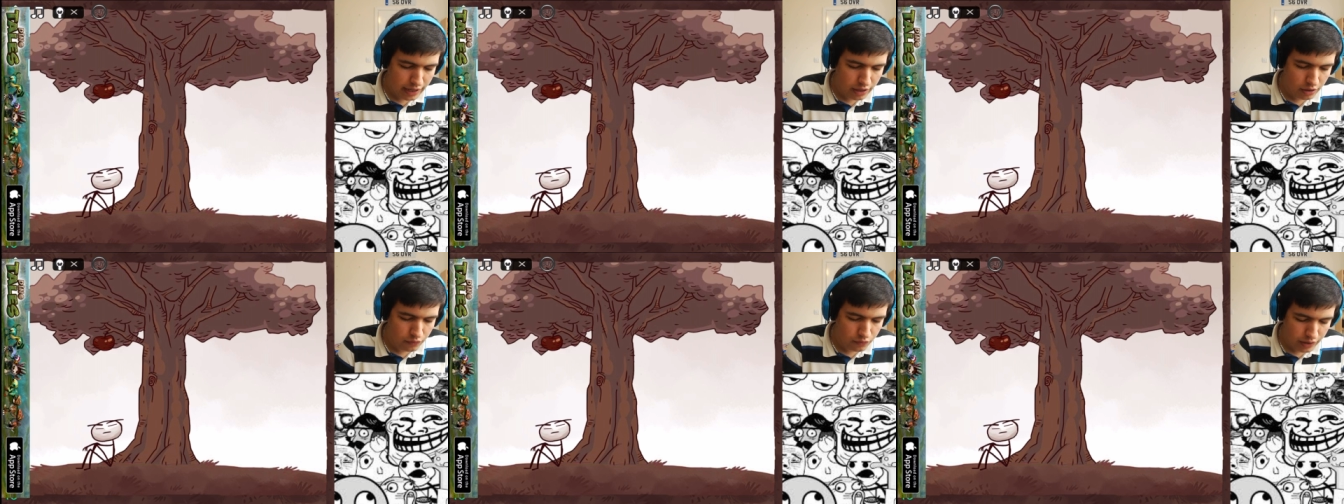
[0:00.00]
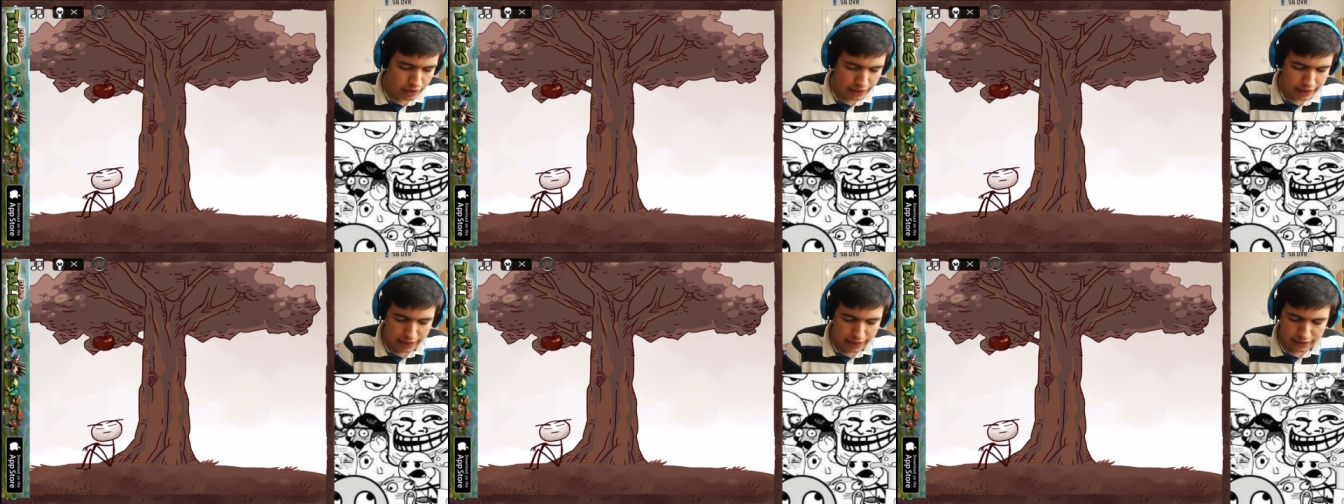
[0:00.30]
I
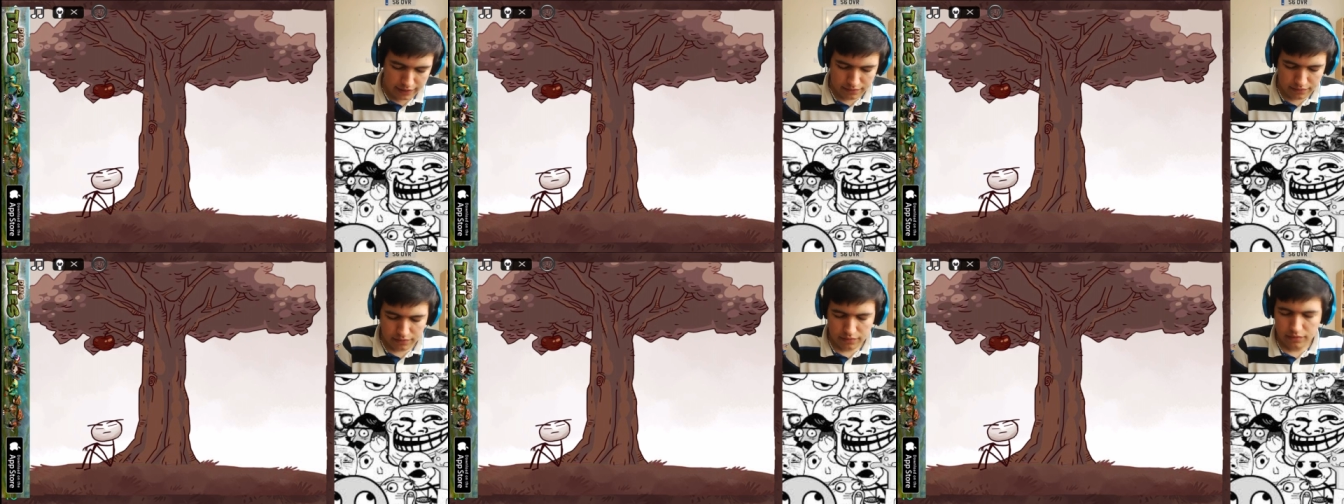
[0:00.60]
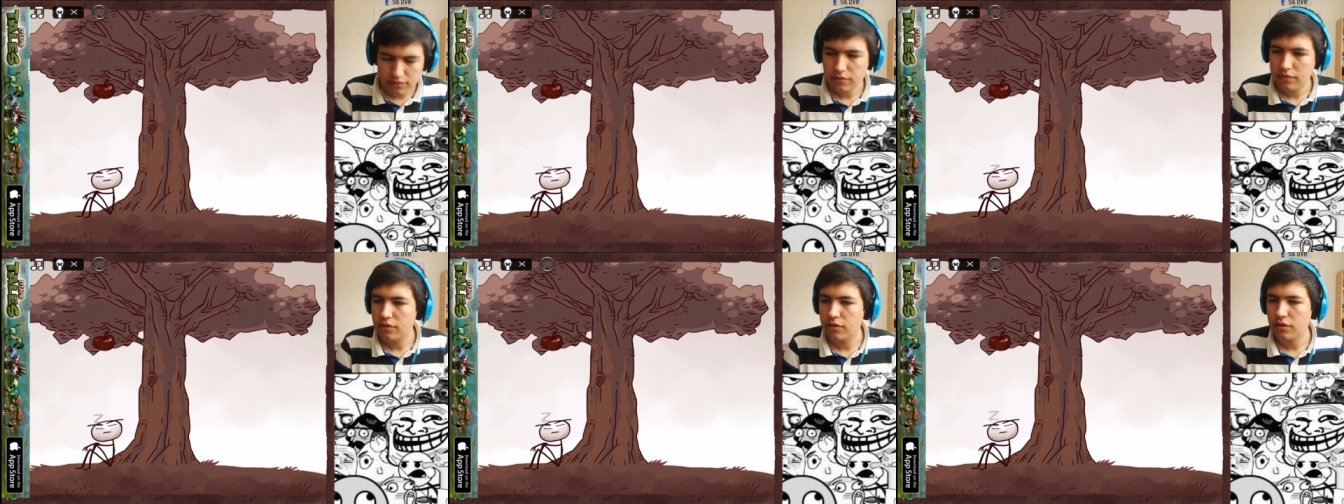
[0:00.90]
don't really,
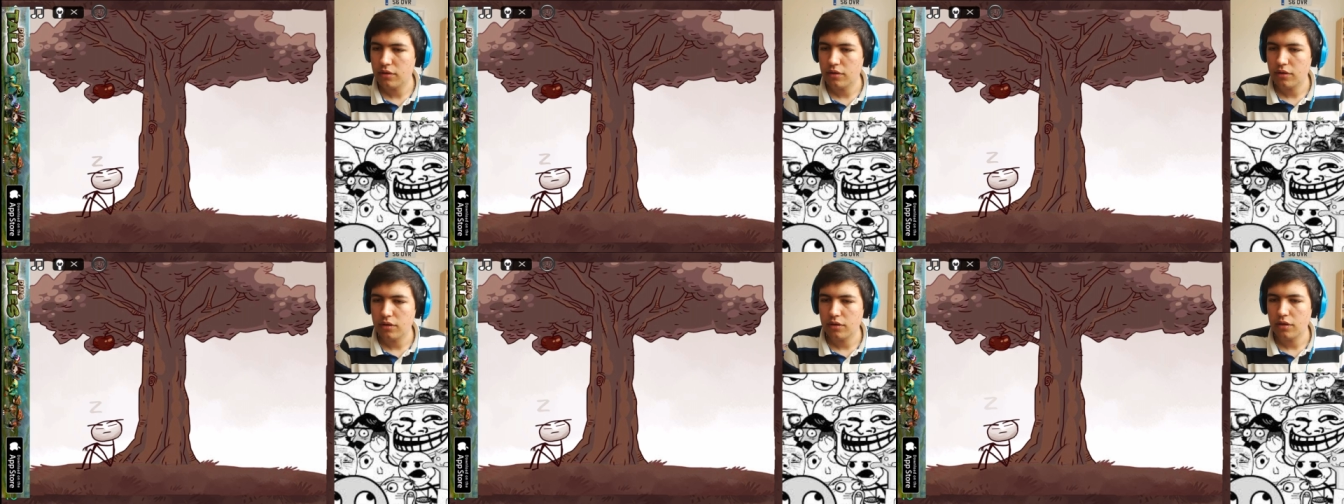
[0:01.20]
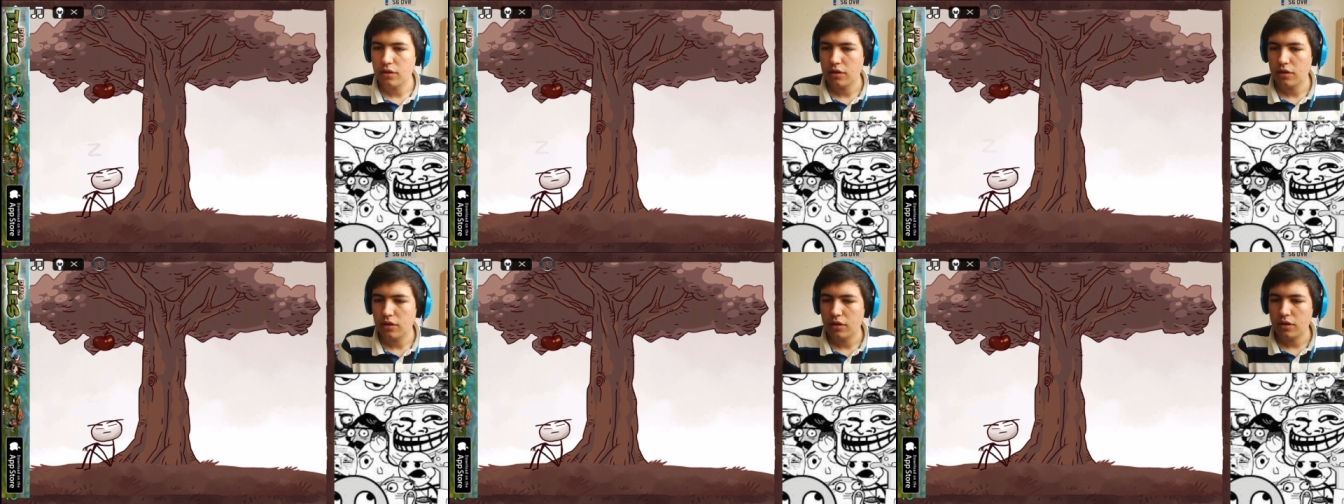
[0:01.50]

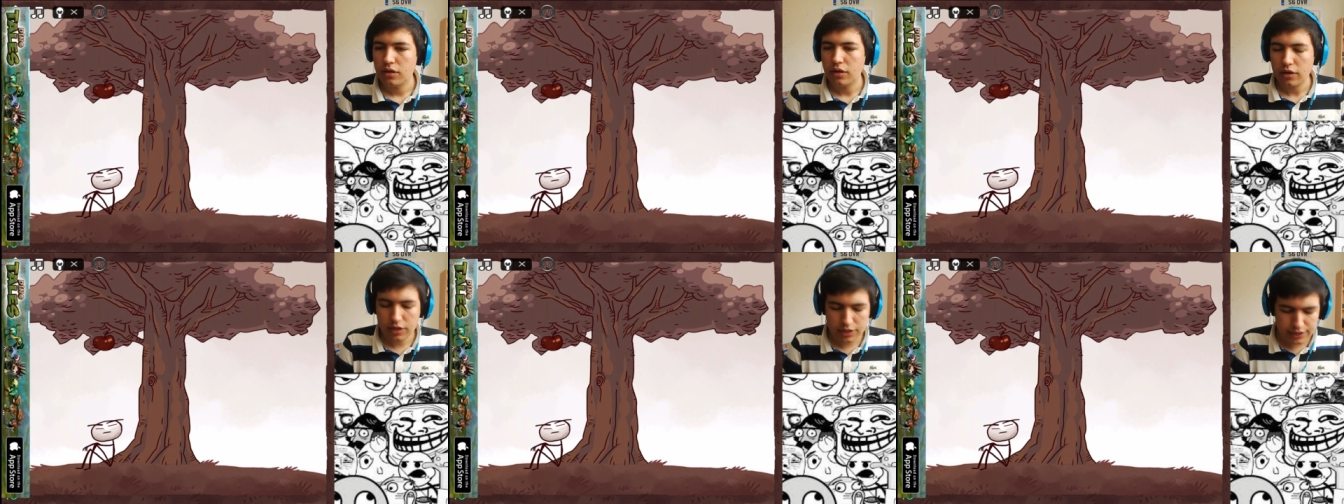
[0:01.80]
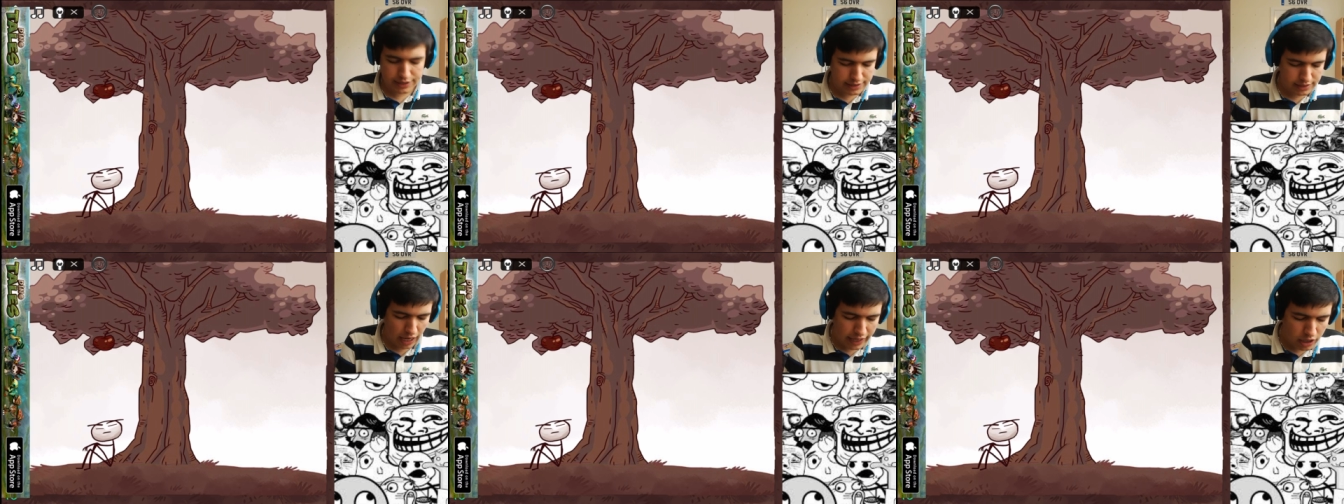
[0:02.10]

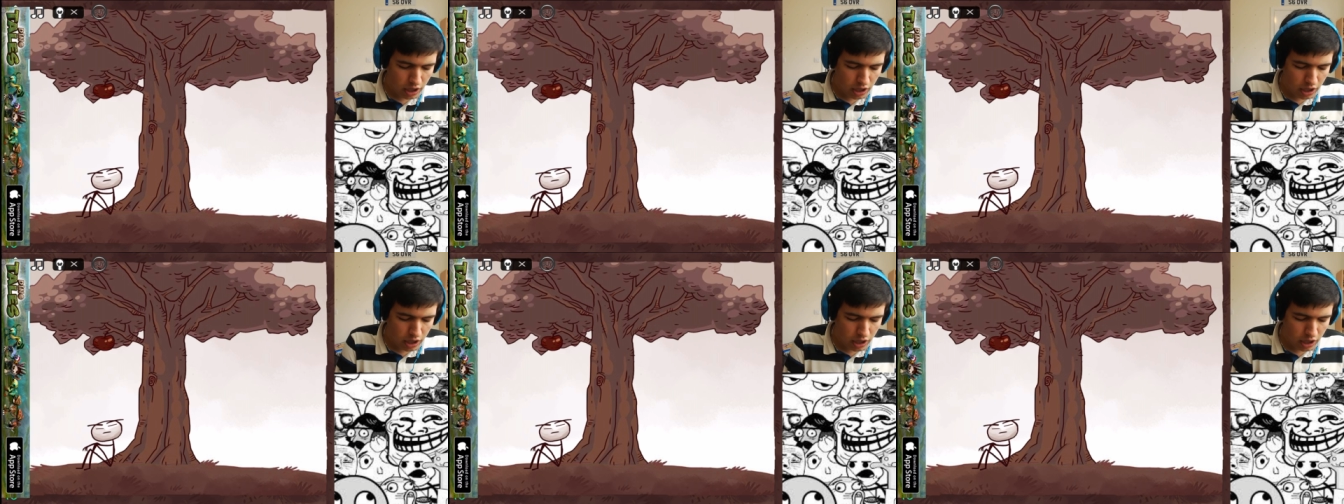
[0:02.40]
because